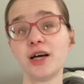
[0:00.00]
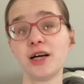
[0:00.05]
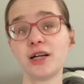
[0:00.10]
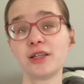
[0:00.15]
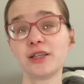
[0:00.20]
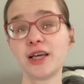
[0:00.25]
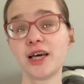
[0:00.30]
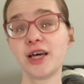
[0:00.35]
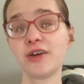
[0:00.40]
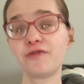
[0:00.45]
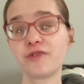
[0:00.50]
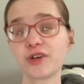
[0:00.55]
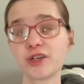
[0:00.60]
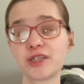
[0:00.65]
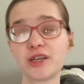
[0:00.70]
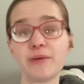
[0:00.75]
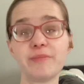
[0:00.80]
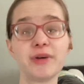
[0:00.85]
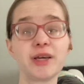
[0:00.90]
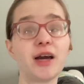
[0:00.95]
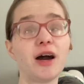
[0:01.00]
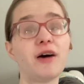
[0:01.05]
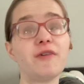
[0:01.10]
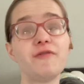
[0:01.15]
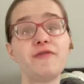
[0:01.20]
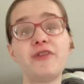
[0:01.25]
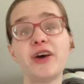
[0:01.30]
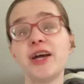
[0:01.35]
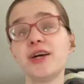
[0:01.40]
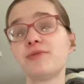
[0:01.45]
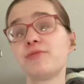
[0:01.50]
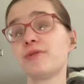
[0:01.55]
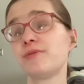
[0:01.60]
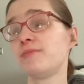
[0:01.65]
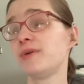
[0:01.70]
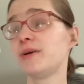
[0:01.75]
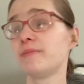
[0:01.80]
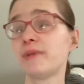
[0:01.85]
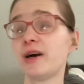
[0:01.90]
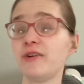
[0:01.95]
Lynn for stepping out in faith with
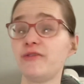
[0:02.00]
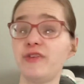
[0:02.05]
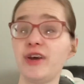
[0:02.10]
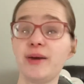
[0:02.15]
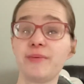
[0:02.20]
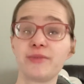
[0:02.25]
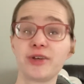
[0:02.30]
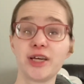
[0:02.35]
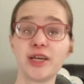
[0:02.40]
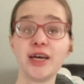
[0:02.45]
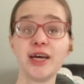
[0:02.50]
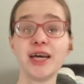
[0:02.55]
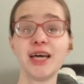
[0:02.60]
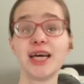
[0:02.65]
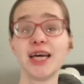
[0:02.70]
me and my family.